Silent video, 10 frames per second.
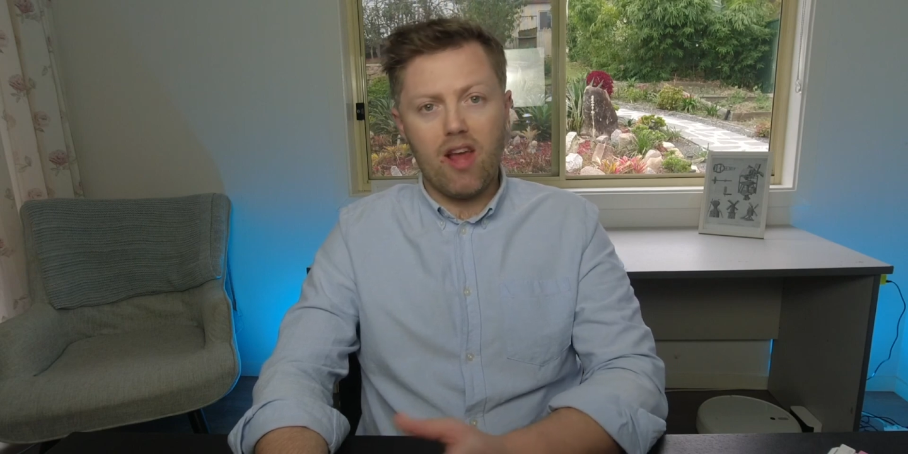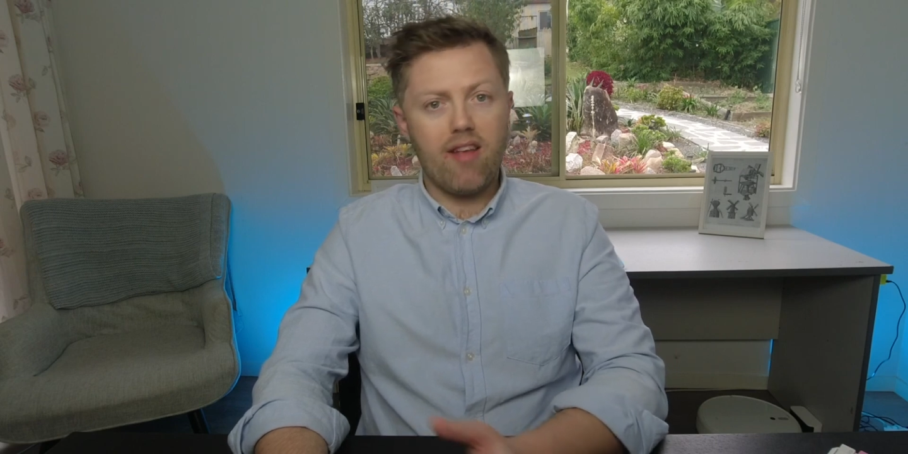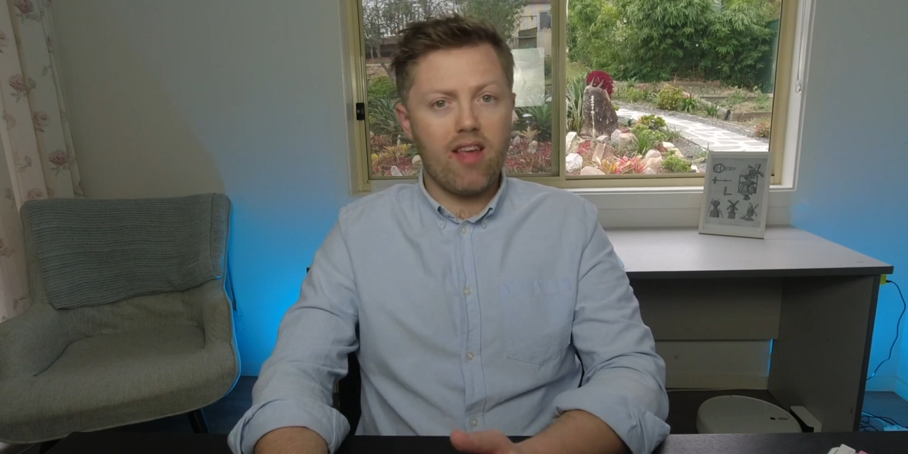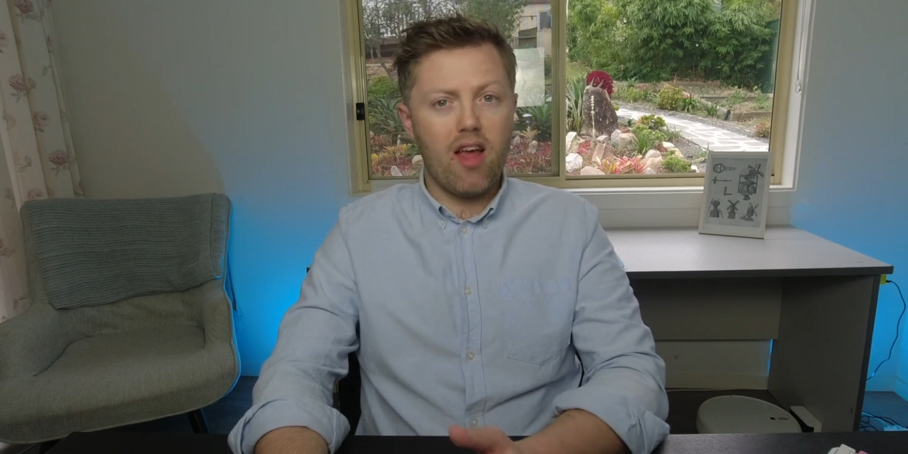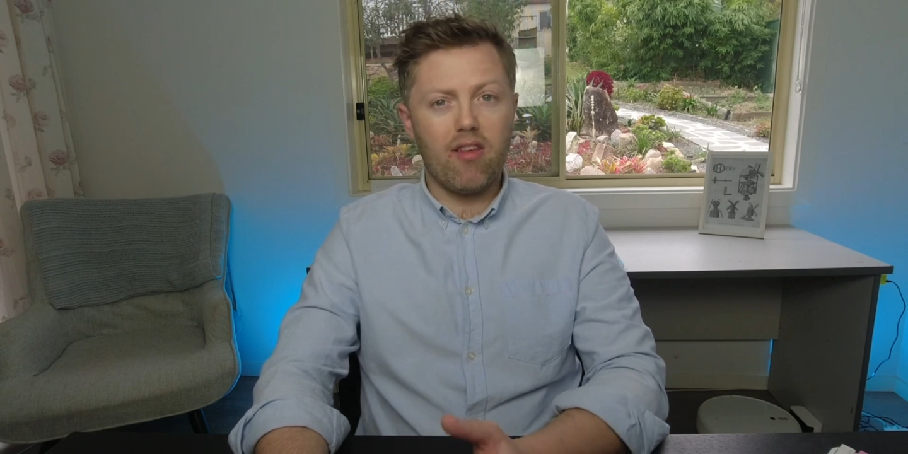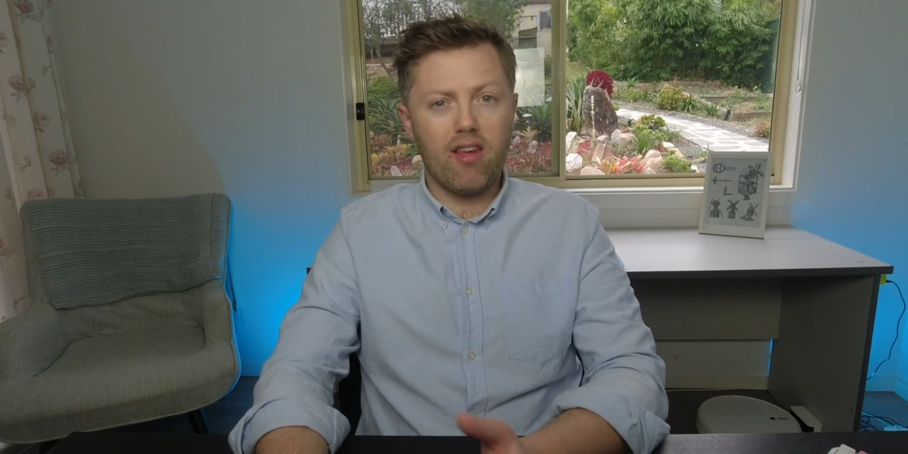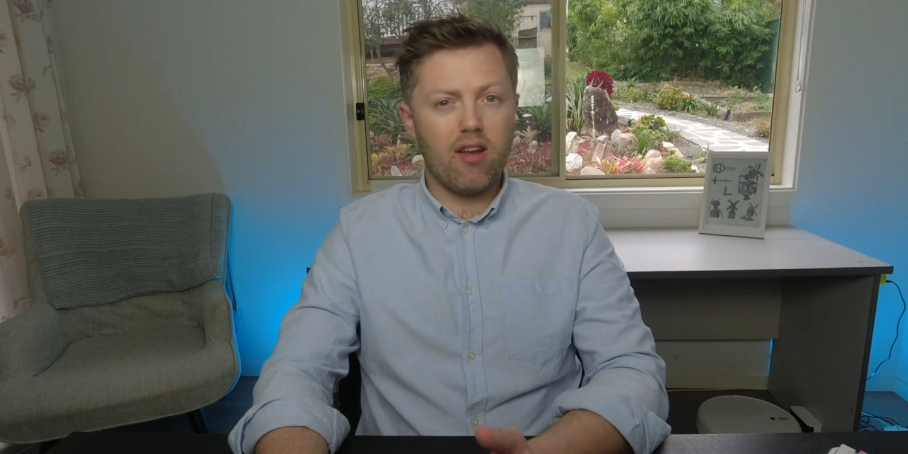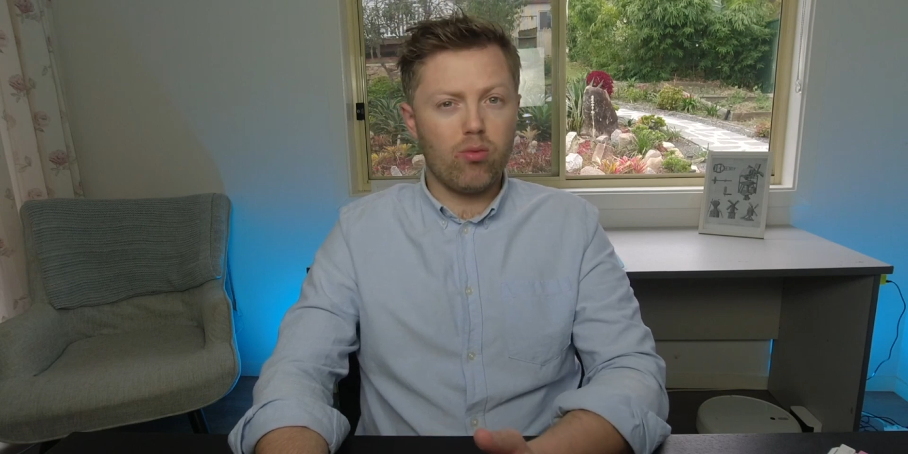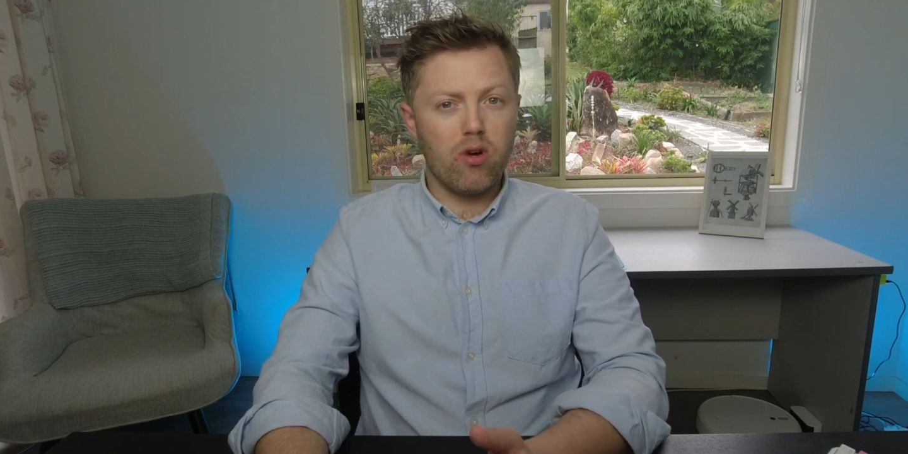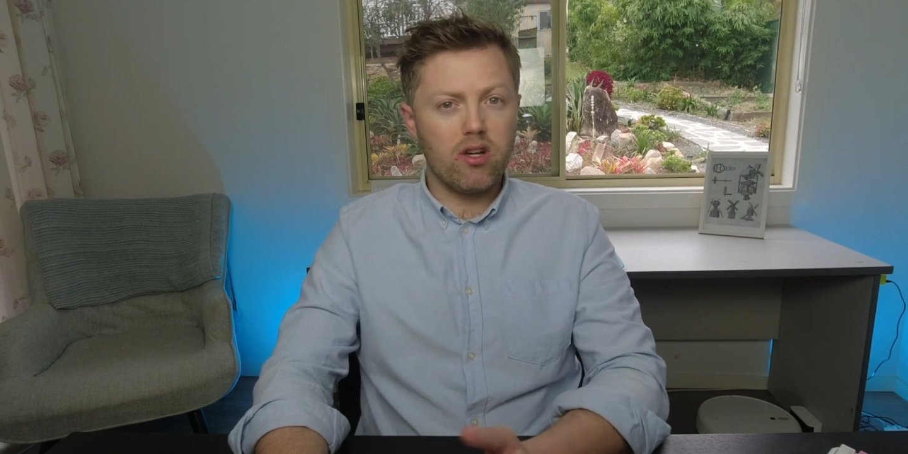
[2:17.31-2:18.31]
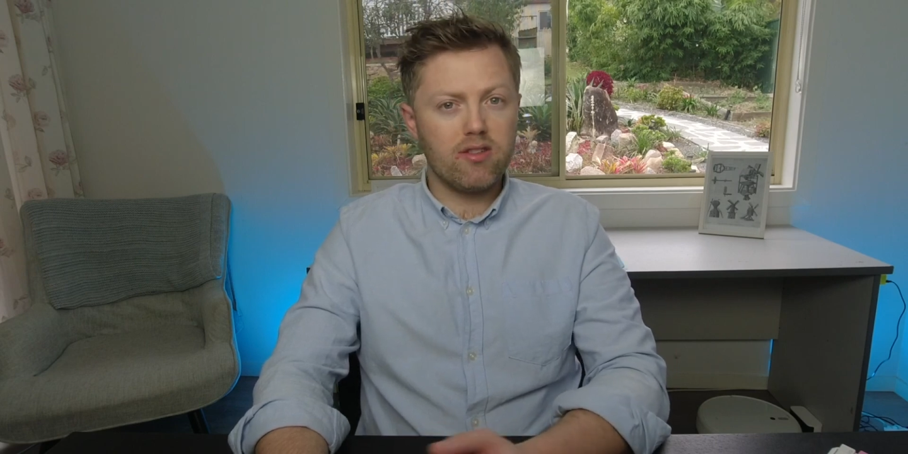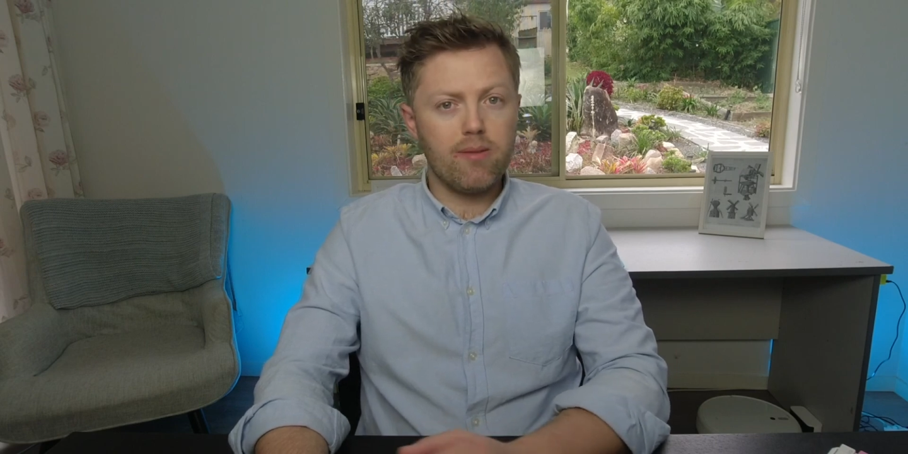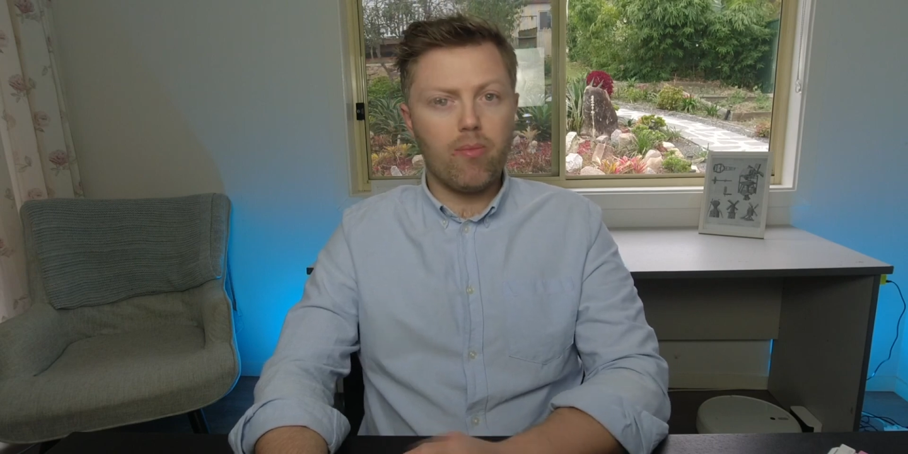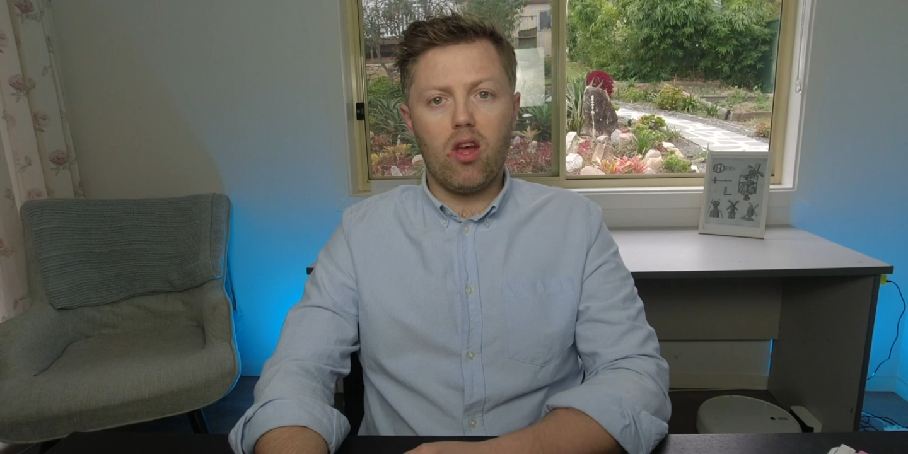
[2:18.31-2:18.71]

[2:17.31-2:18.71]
That's how this kind of works.